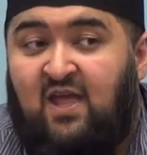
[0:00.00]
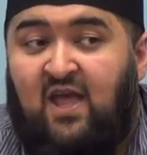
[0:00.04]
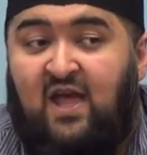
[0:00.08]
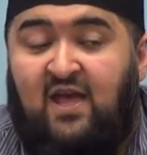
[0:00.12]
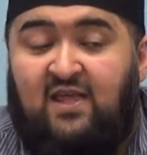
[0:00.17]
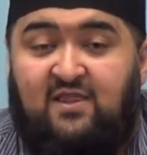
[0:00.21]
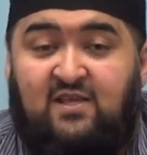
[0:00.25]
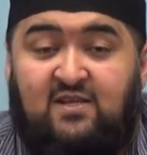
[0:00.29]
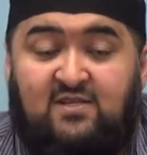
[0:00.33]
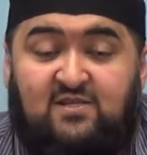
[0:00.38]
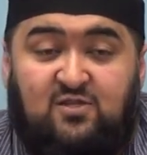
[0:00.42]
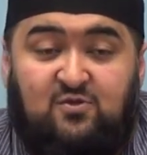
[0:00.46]

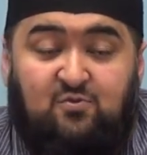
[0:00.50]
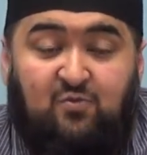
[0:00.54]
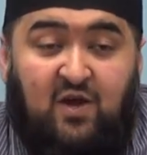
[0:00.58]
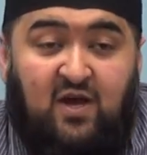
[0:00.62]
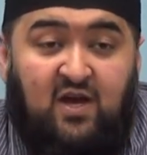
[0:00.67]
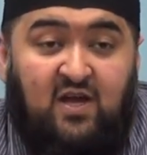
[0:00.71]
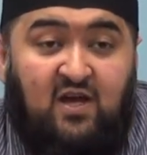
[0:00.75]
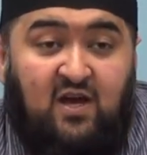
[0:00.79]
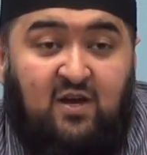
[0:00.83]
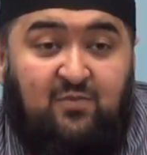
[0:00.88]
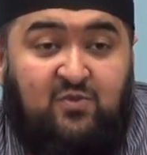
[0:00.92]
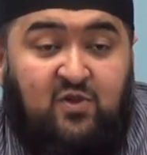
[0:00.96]
And this is
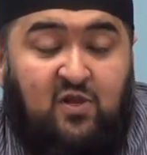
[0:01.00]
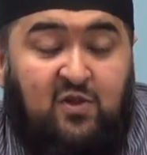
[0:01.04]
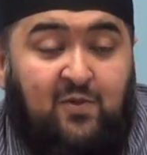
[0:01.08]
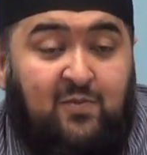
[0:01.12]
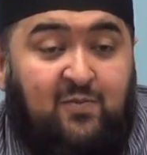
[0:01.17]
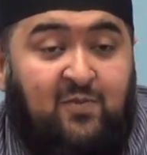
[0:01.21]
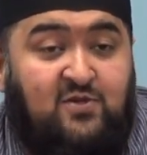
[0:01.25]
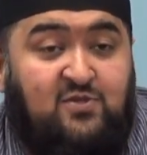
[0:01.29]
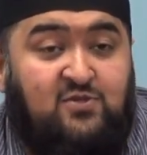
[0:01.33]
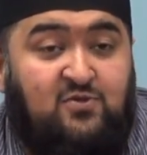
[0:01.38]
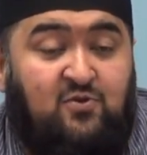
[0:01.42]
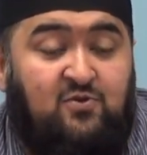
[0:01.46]
why Abdullah
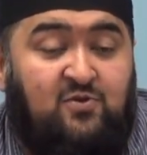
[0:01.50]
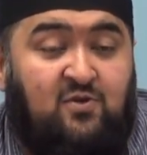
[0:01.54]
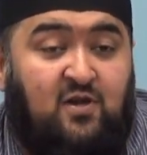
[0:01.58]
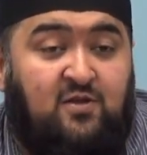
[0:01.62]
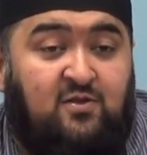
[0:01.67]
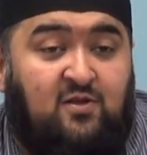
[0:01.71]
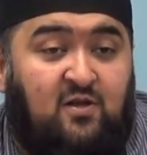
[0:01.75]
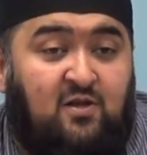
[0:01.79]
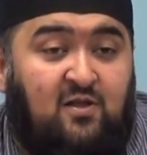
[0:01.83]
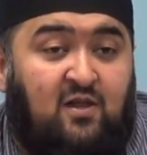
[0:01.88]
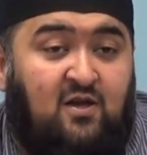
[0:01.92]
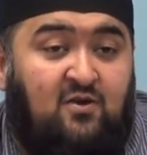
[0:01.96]
ibn Mas'ud
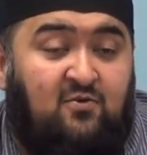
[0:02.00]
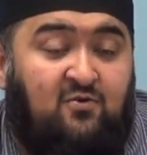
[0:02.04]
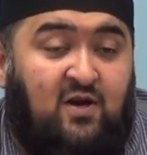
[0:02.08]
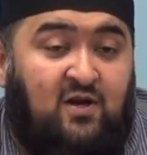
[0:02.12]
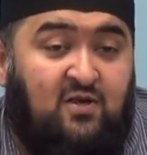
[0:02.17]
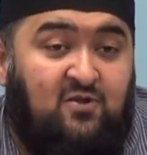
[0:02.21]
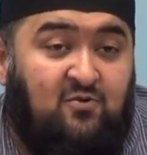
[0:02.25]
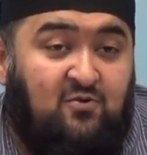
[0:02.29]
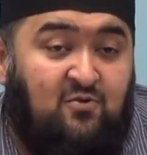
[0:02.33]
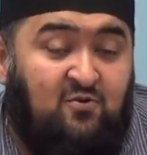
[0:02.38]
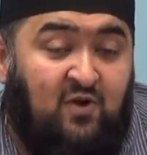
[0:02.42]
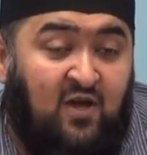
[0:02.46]

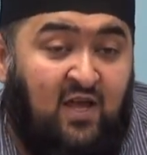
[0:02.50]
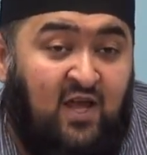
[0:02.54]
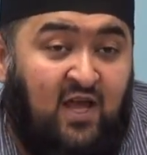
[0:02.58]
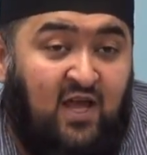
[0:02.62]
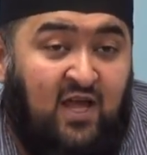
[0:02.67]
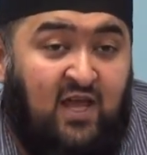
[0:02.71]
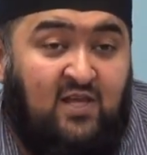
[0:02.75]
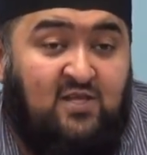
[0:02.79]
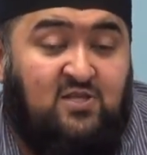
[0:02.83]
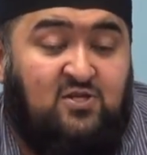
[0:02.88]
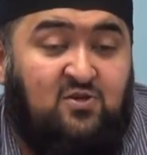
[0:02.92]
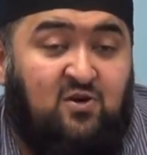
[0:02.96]
radiallahu anhu,
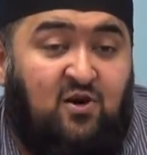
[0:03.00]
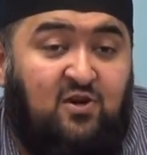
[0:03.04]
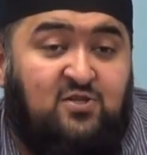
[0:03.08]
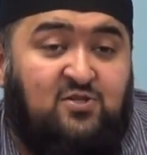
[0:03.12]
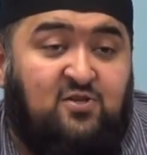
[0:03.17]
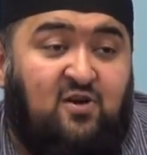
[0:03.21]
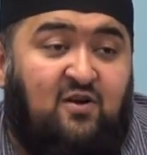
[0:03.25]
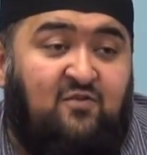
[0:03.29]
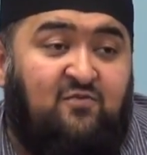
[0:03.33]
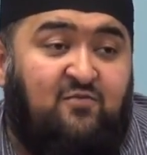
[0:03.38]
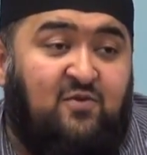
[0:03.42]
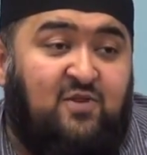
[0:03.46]
he
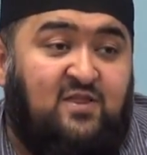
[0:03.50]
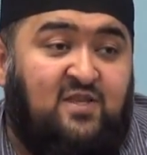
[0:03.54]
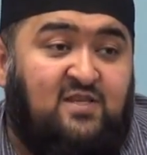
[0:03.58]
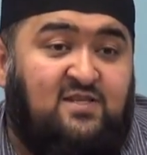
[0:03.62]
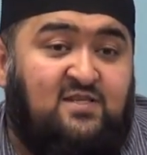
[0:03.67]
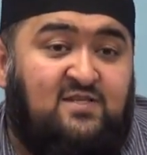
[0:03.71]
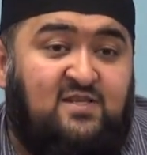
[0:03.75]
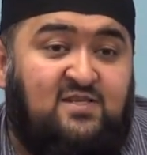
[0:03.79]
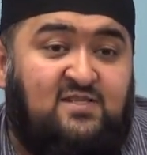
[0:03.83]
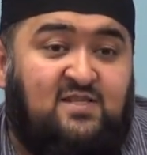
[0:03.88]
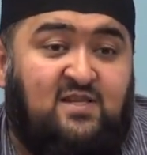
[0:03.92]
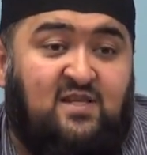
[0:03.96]
starts off with
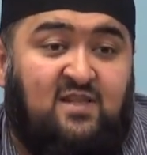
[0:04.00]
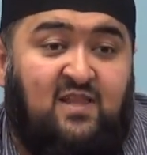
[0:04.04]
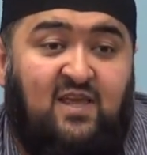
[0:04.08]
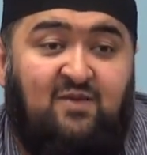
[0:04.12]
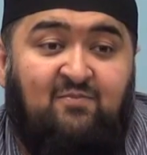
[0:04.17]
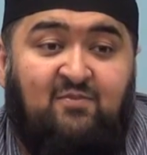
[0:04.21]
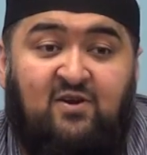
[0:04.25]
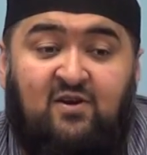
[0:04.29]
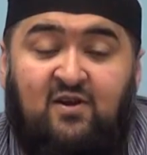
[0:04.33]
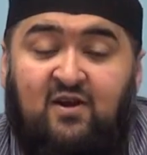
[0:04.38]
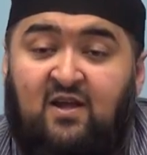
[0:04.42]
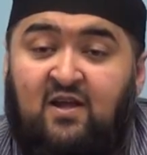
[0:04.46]
this
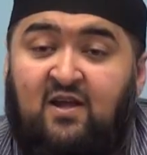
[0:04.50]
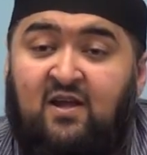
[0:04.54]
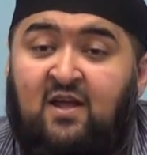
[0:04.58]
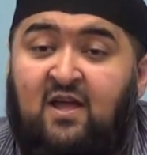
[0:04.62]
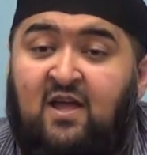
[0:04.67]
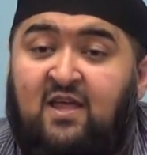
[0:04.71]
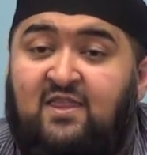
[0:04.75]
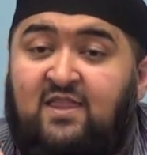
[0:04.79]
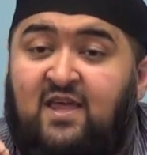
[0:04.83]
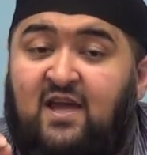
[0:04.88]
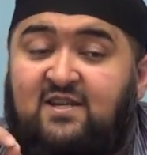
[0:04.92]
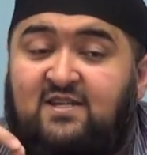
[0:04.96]
disclaimer
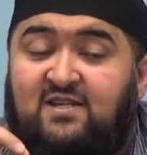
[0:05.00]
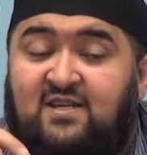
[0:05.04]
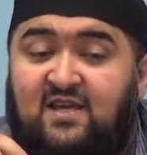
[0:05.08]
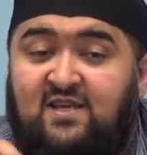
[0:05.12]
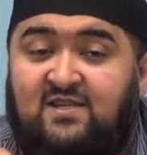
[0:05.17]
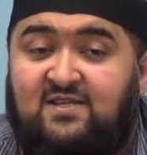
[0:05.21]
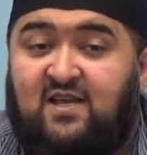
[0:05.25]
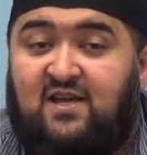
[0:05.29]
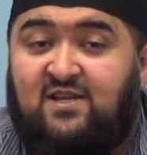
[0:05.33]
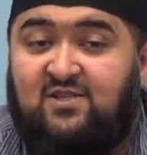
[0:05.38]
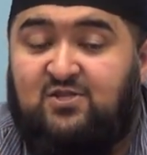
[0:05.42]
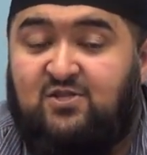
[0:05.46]
that he
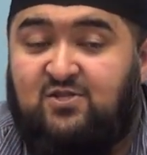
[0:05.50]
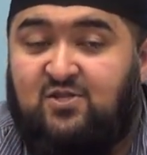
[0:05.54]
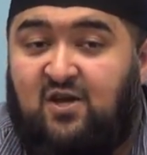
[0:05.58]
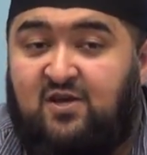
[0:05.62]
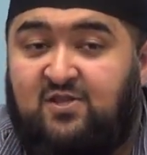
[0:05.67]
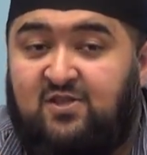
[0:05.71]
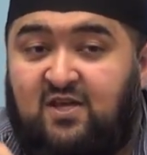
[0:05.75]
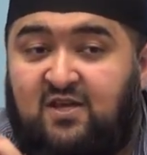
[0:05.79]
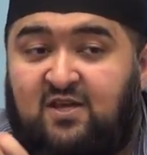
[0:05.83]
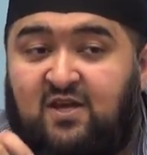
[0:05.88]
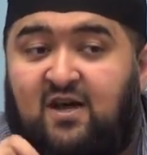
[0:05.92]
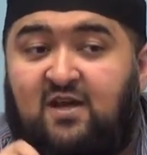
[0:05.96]
is
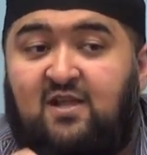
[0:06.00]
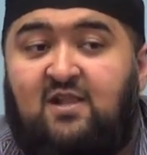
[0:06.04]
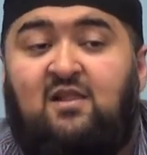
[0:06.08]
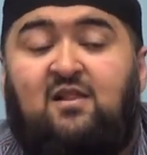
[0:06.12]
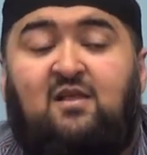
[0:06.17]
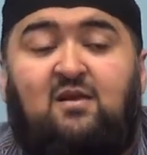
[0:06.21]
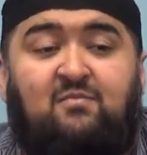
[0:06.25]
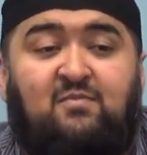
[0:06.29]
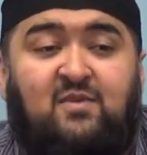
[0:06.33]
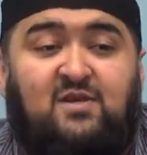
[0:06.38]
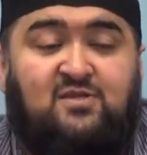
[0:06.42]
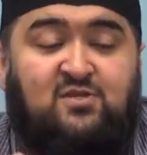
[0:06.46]
as-sadiq
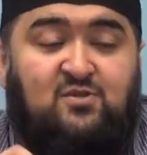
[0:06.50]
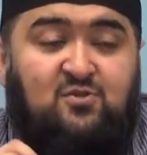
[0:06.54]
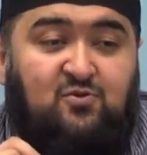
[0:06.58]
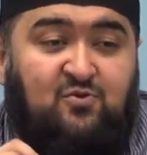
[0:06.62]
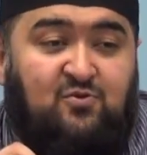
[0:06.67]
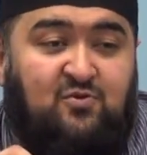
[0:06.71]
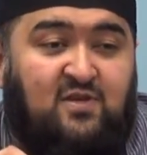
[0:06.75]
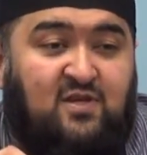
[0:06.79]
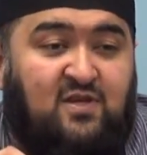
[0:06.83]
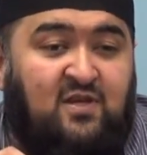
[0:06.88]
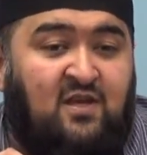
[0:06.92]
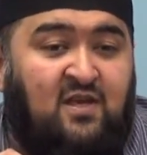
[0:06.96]

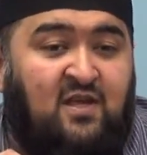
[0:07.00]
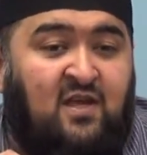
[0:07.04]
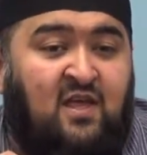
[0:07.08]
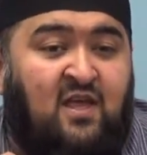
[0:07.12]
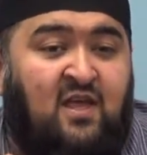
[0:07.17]
al-masduq.